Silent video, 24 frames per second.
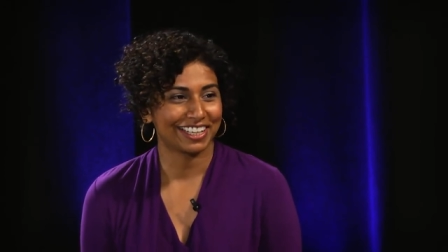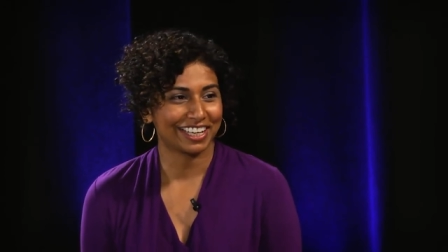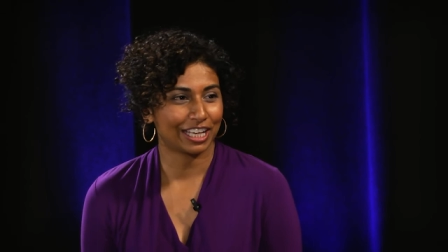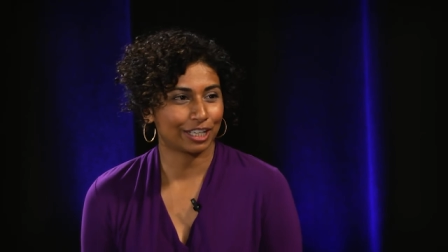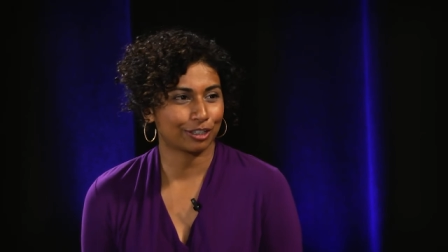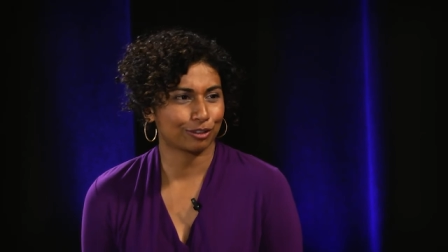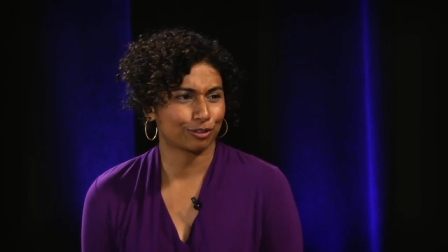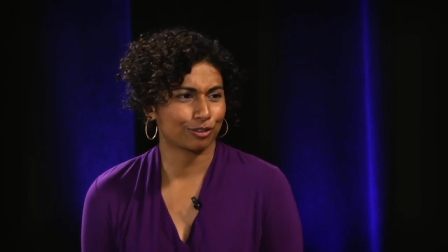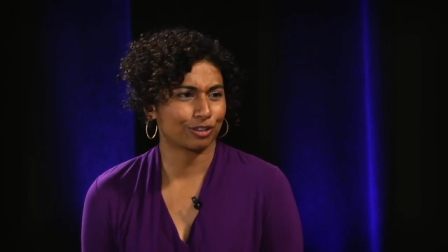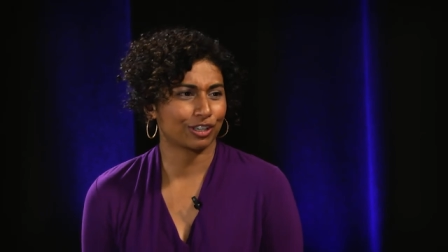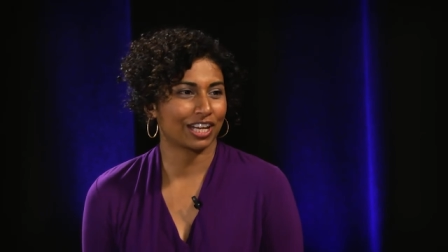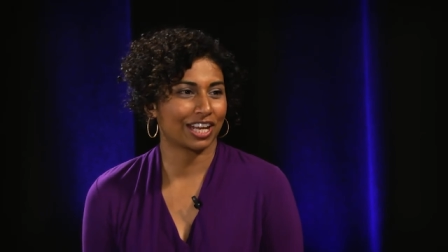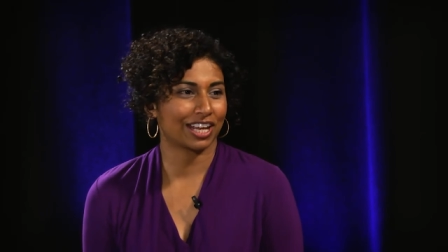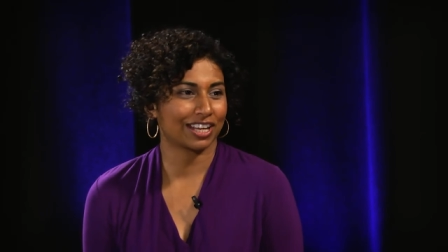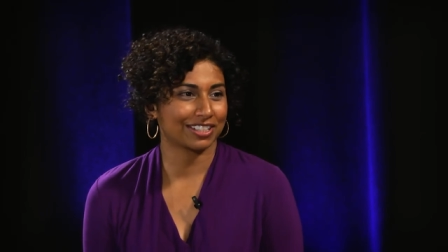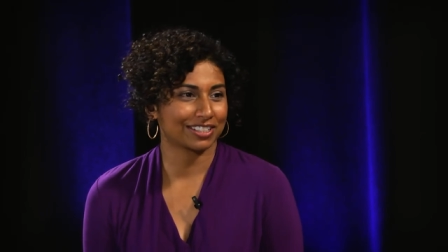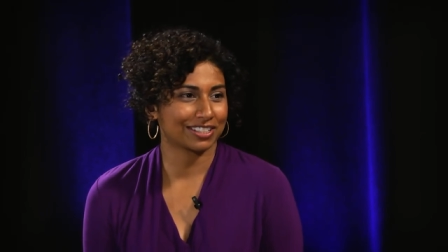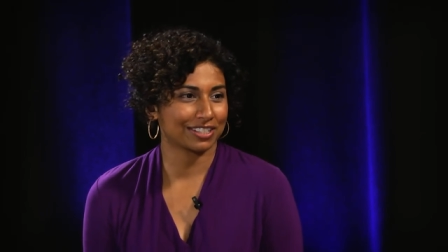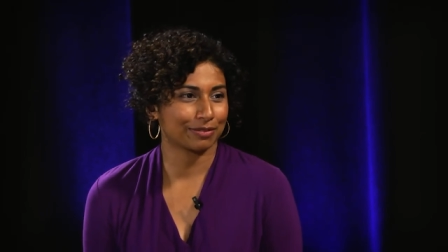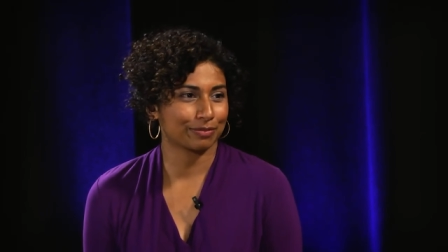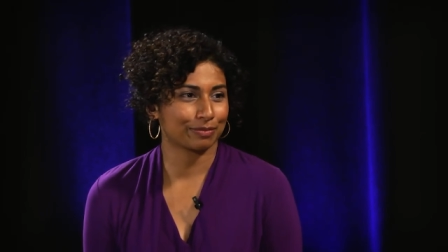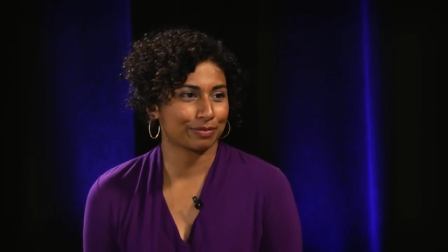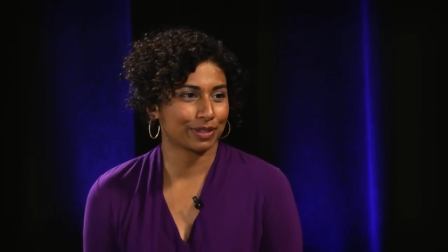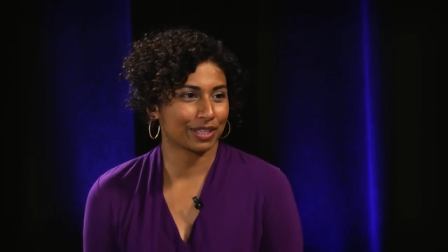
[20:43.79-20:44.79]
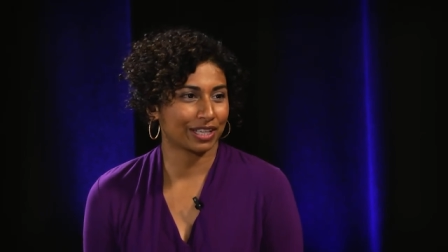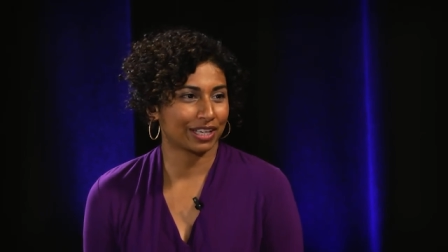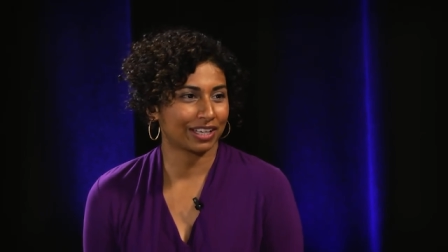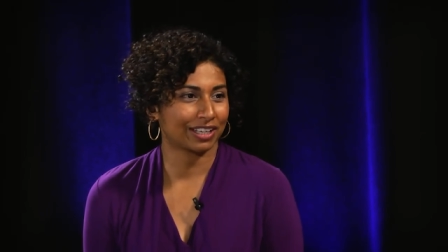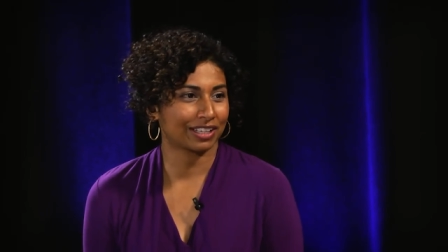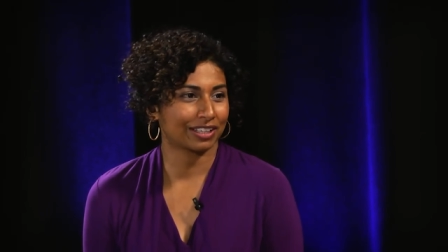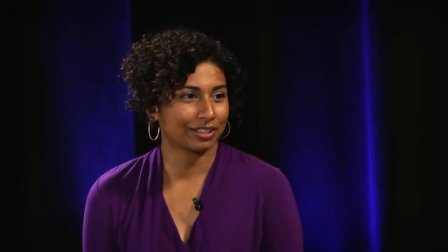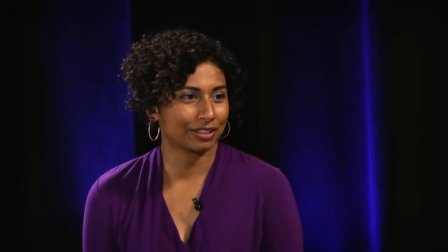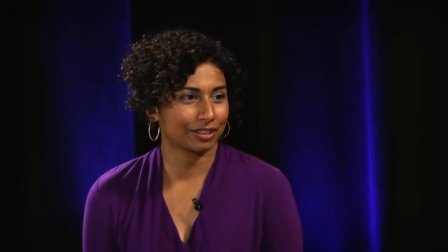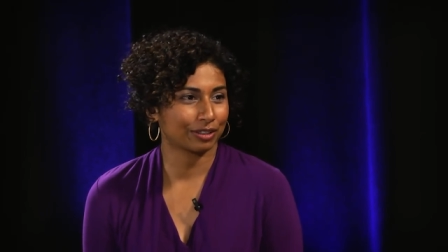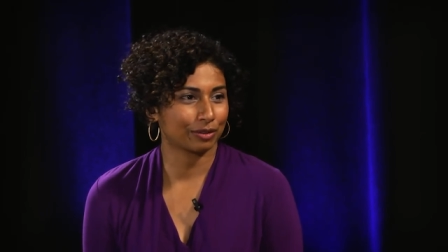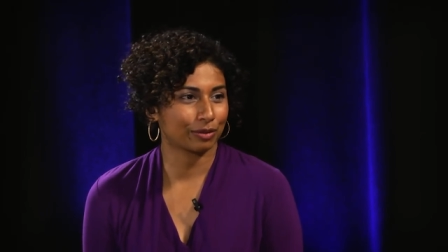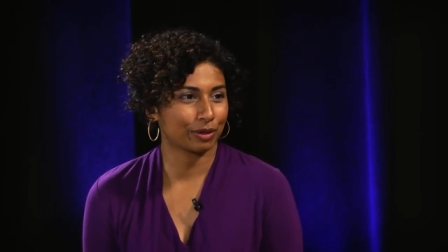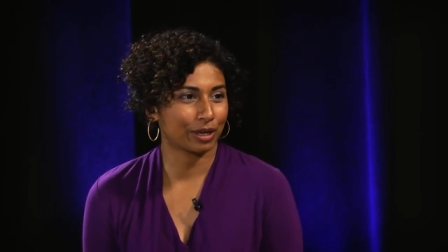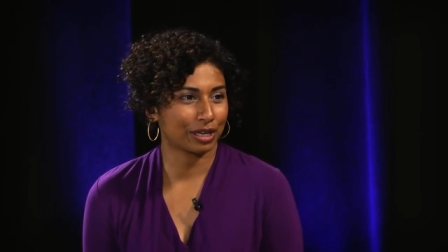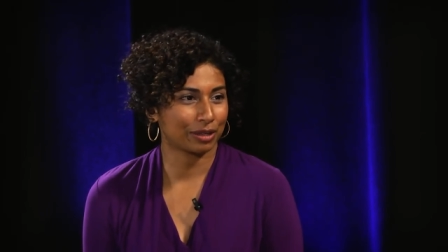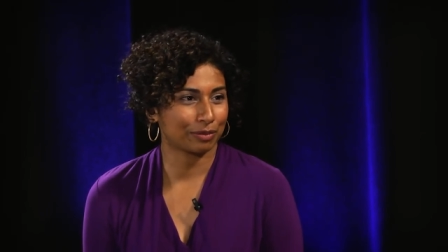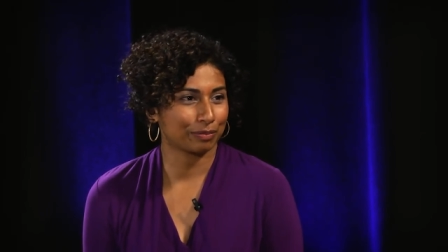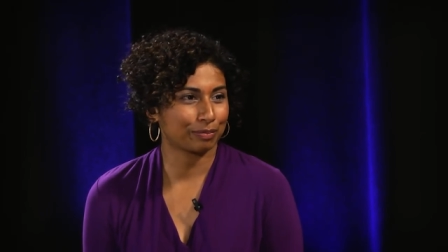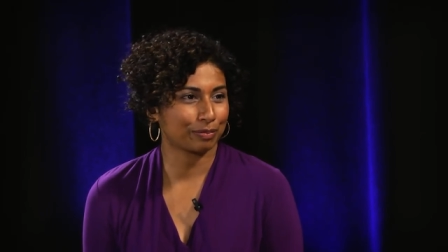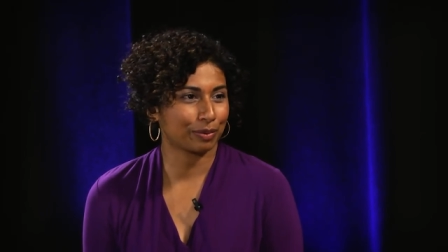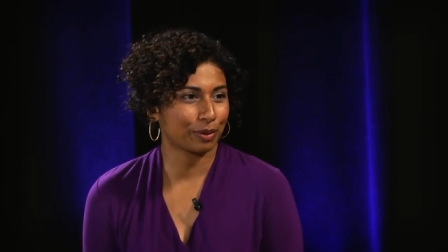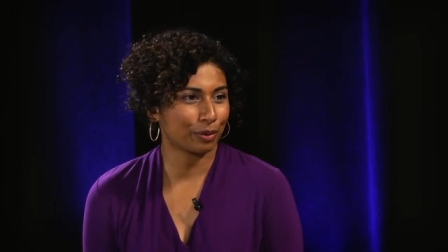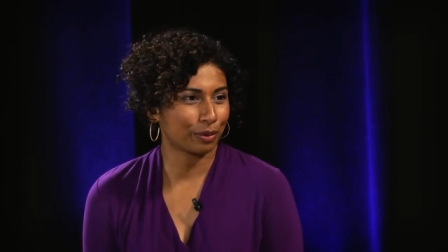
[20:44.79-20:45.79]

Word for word: and create something quite